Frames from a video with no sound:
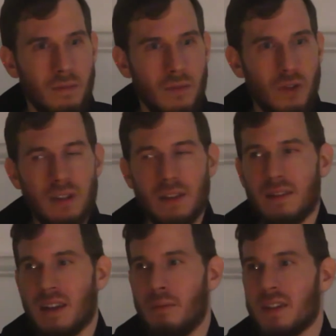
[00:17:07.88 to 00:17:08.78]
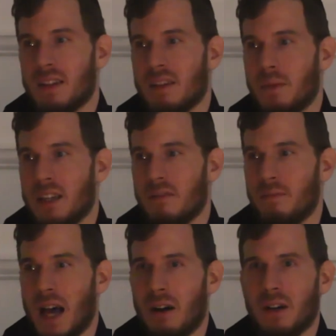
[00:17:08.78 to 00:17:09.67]
Using the symbols as a means of
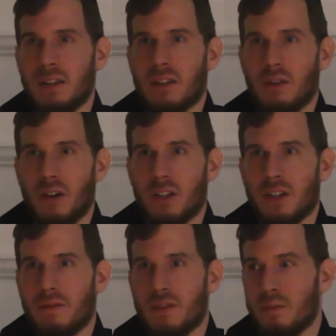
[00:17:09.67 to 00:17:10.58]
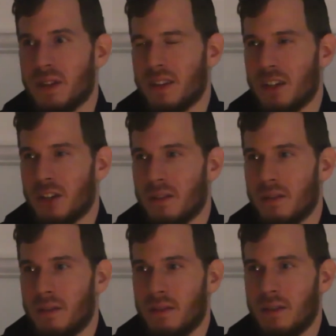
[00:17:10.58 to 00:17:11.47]
power is the origin of superstition.
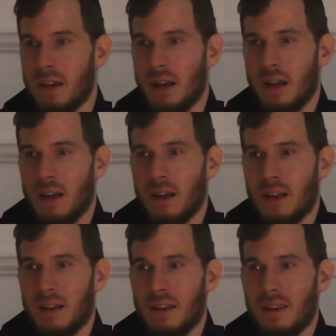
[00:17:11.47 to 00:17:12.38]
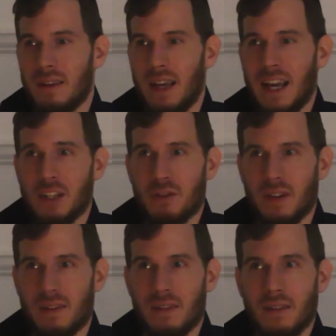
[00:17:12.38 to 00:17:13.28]
The
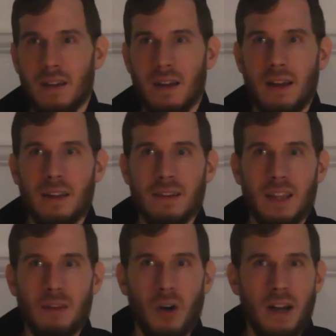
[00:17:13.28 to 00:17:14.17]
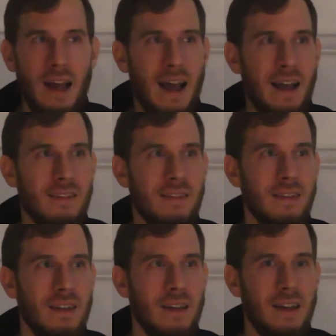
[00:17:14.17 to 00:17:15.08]
interest that one has
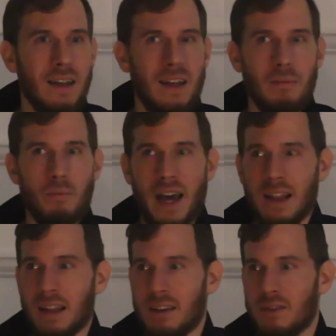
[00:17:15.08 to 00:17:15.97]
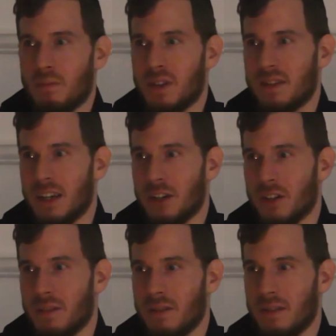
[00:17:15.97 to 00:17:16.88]
in peddling
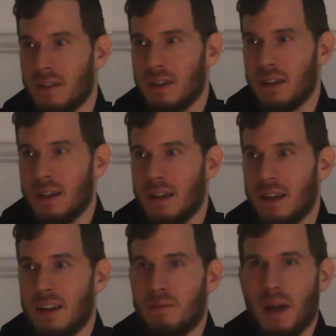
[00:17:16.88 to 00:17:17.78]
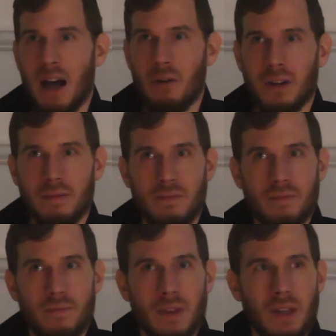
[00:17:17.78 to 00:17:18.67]
superstition is power,
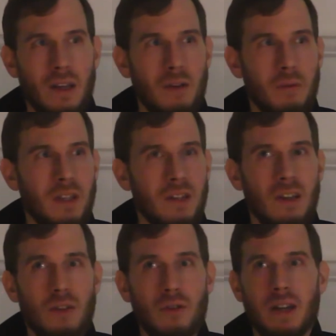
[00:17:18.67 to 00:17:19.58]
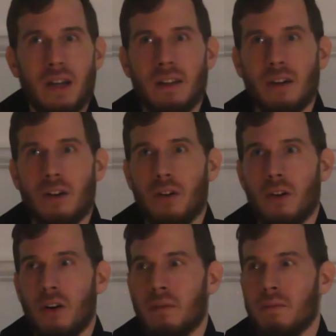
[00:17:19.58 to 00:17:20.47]
whether they're doing it in their own
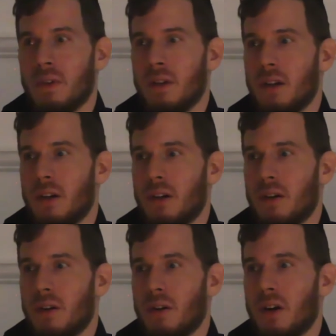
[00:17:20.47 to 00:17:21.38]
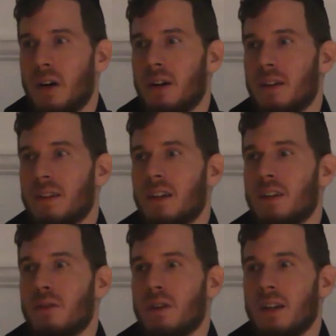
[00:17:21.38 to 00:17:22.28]
home or they're
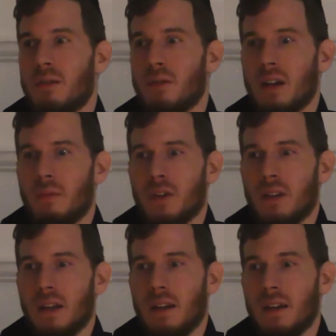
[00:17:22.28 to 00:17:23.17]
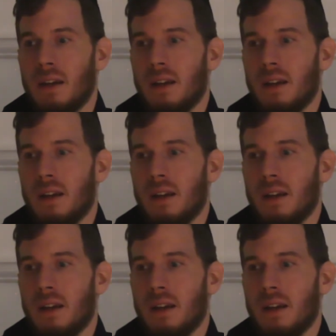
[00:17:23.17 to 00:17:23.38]
doing it to a community.